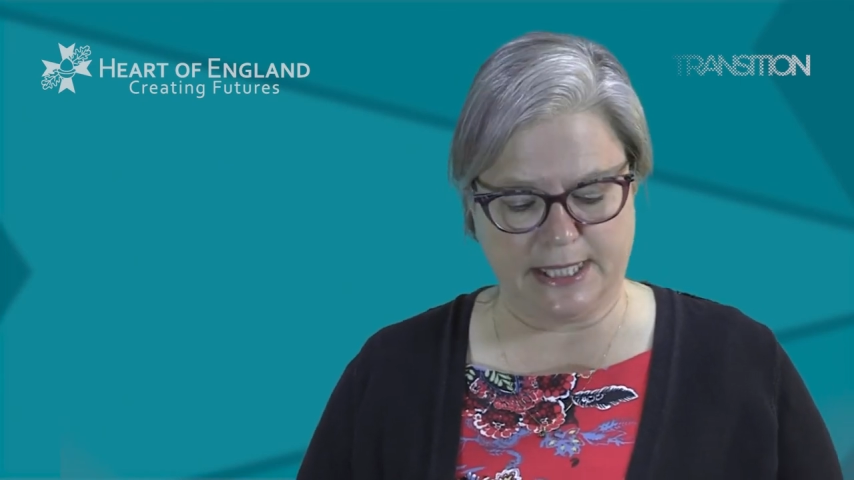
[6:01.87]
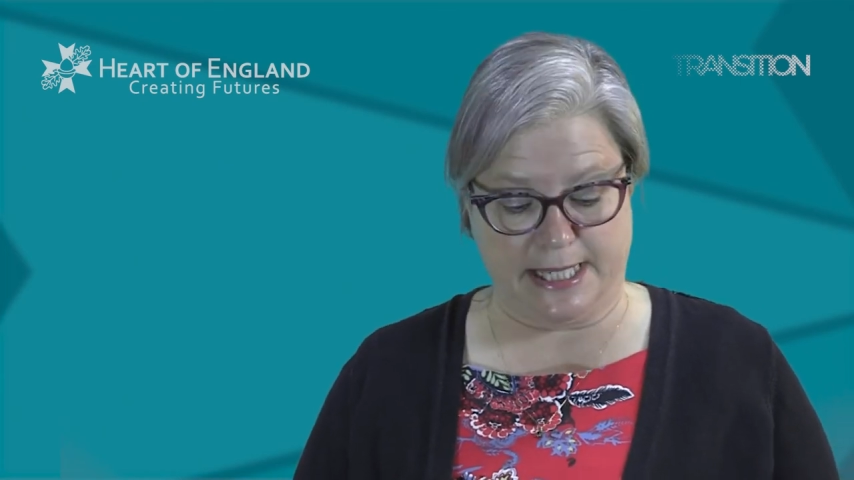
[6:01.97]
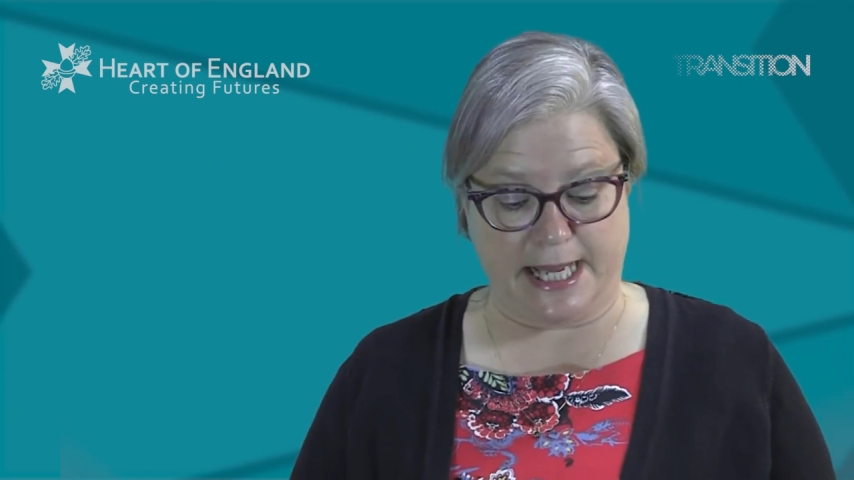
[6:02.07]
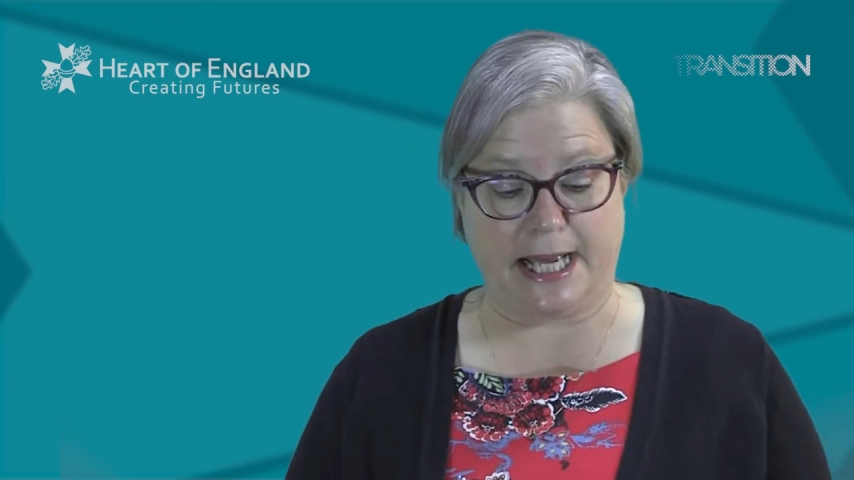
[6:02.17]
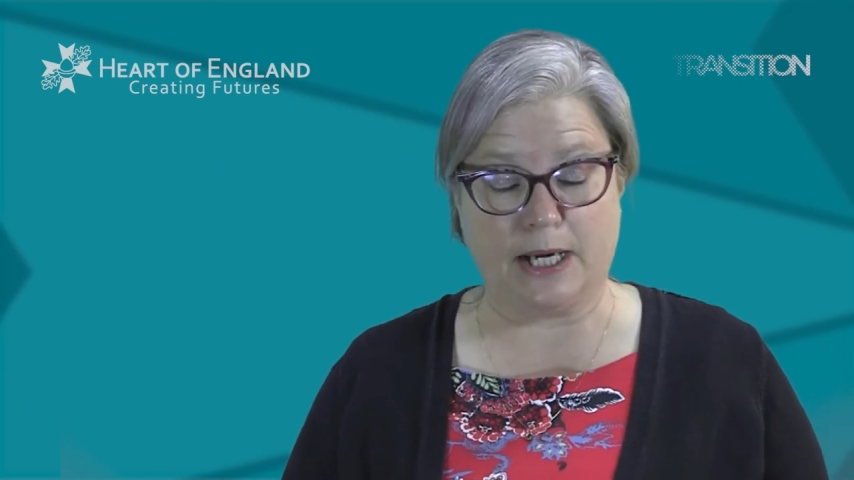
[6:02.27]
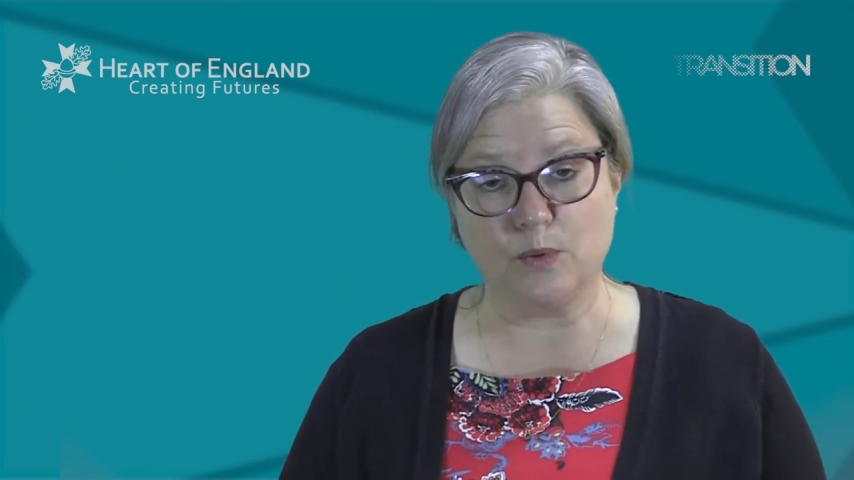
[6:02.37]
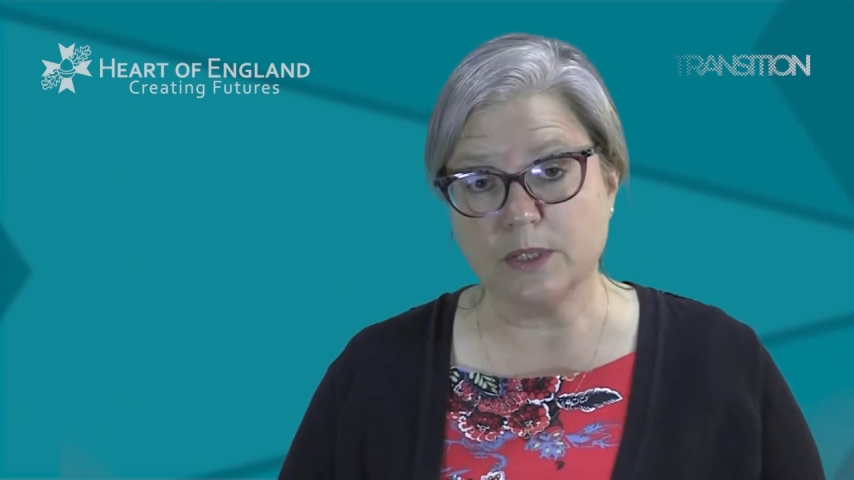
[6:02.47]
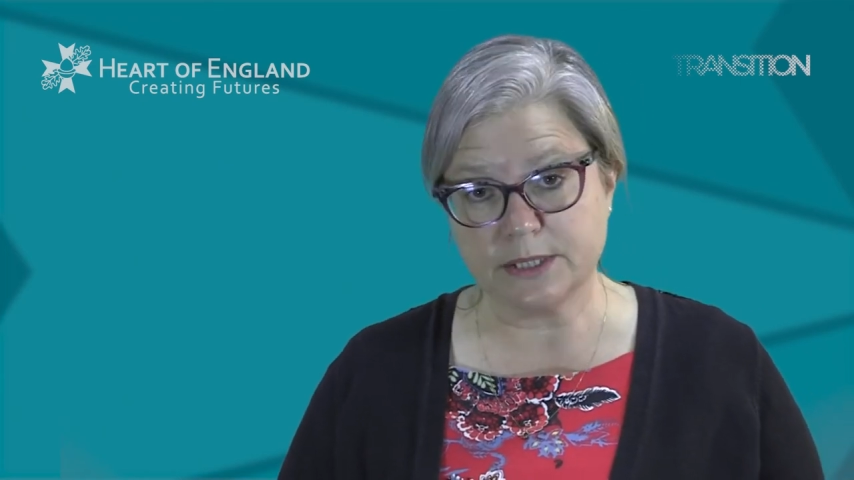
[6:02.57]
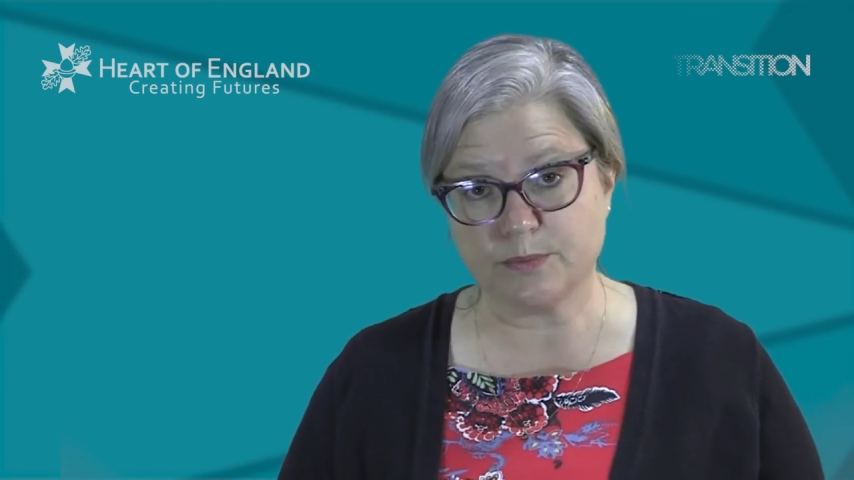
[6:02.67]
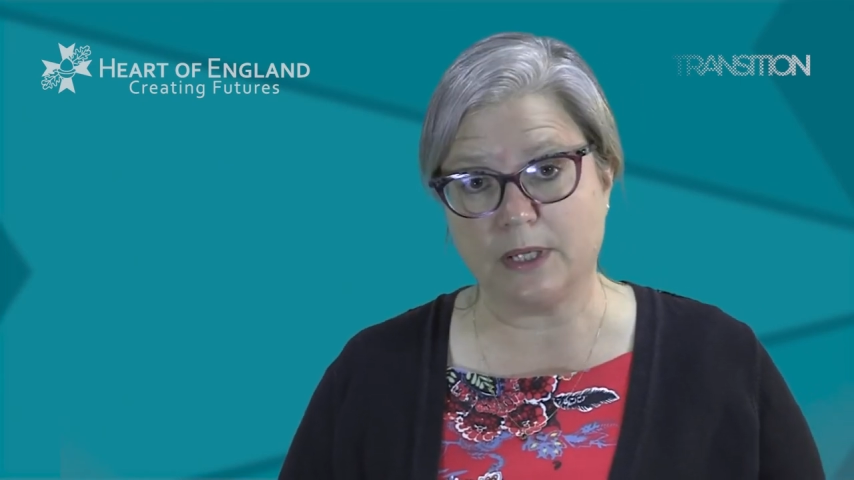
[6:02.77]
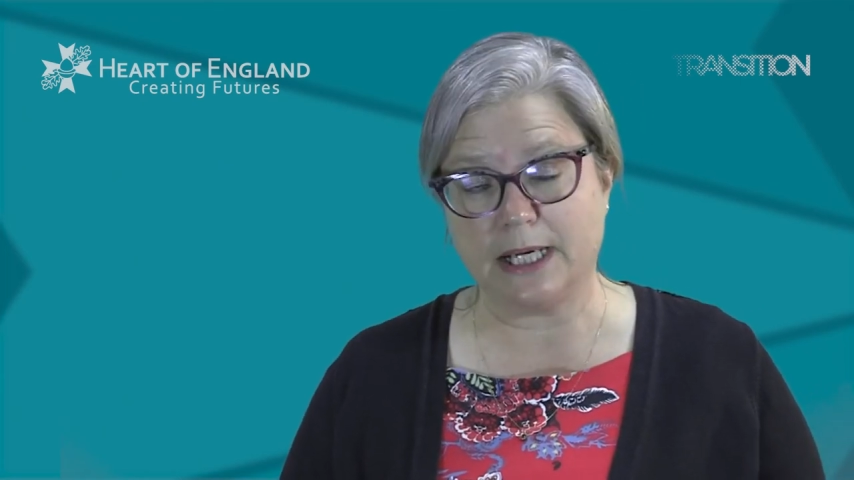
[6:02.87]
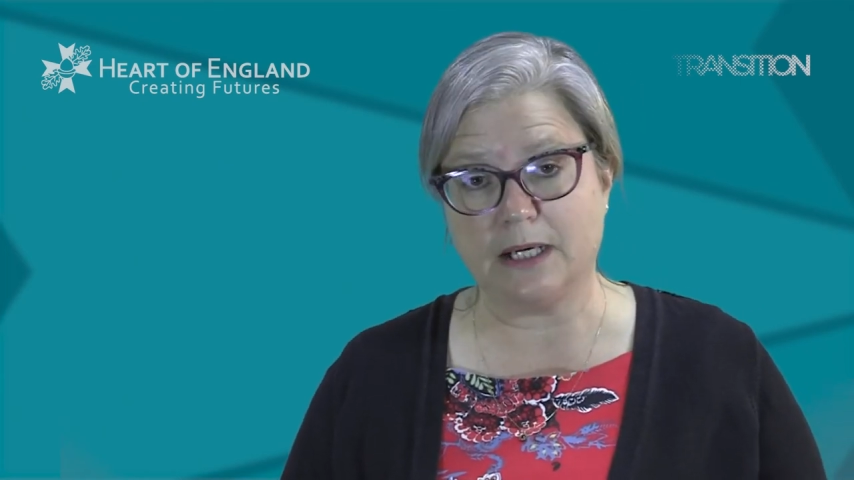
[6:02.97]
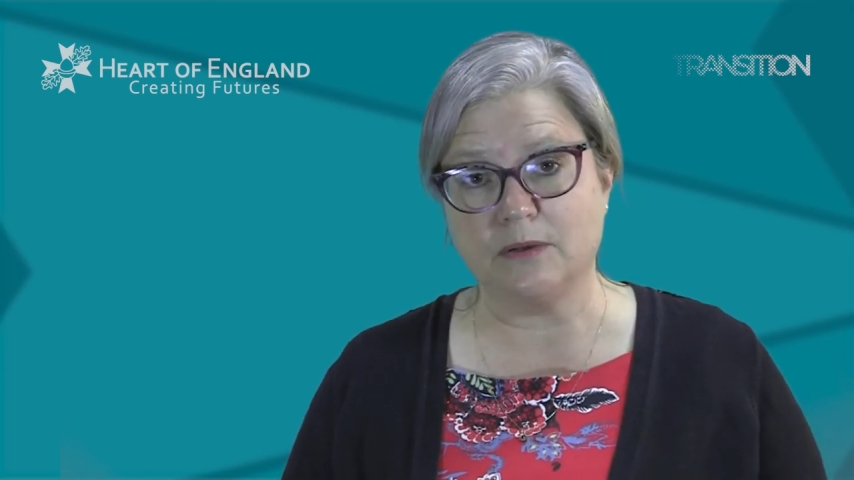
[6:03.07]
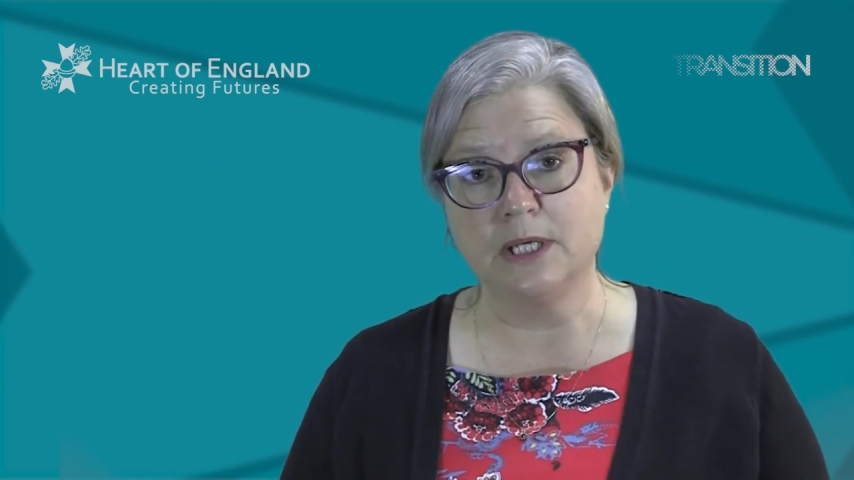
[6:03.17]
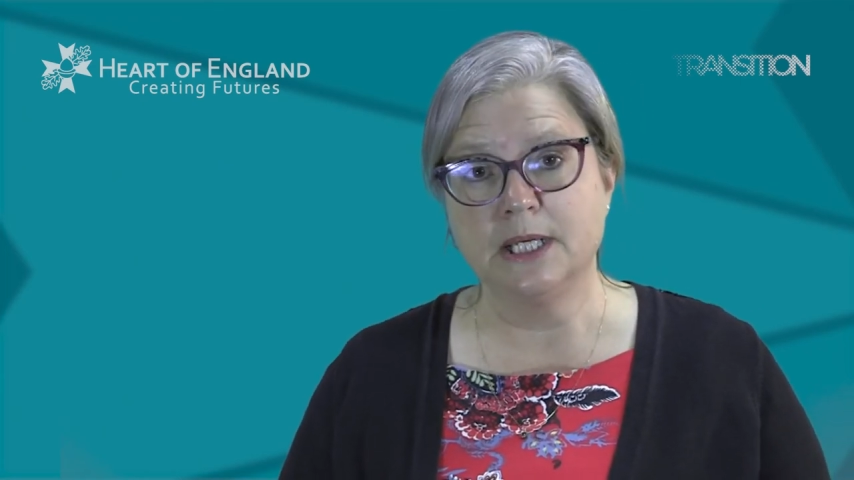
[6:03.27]
now as
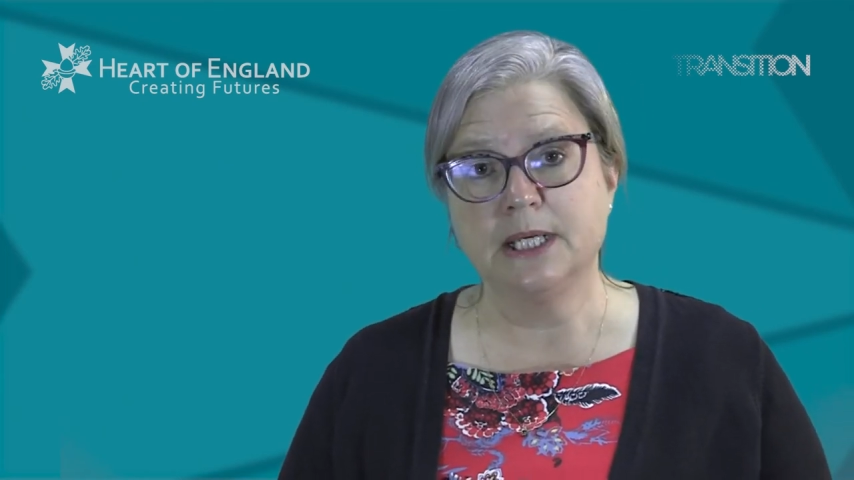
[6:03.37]
well.